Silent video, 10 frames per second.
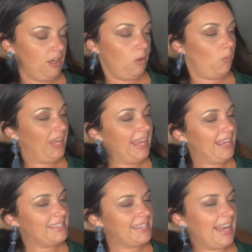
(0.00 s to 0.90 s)

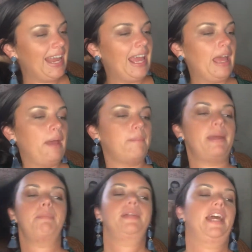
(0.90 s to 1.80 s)
We did it,
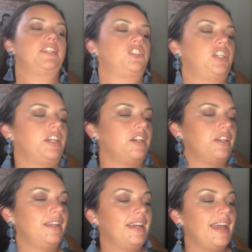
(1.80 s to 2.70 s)
Pip and I
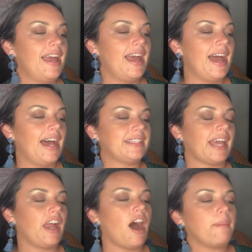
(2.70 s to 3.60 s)
cheered as
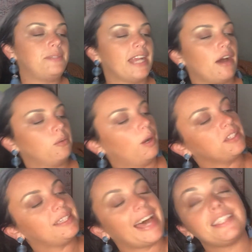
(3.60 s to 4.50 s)
I hopped down while
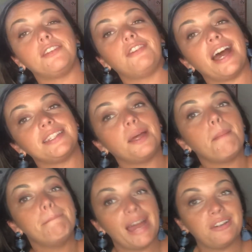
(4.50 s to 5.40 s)
Sassafras
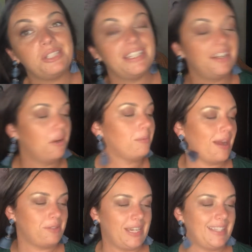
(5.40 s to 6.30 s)
bounded
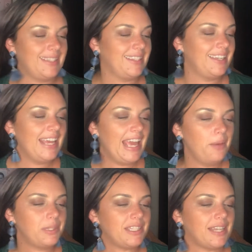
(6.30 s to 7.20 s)
around us. It
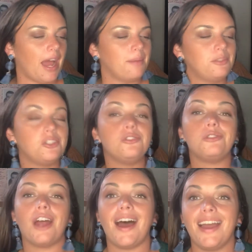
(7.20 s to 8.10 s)
was time to
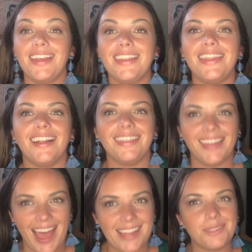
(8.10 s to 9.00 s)
try the
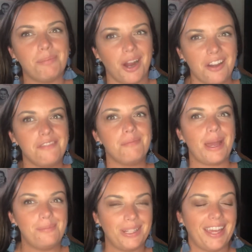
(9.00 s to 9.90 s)
last part of my
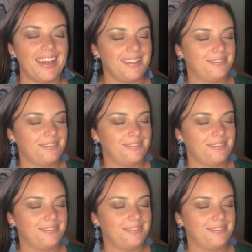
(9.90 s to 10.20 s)
plan.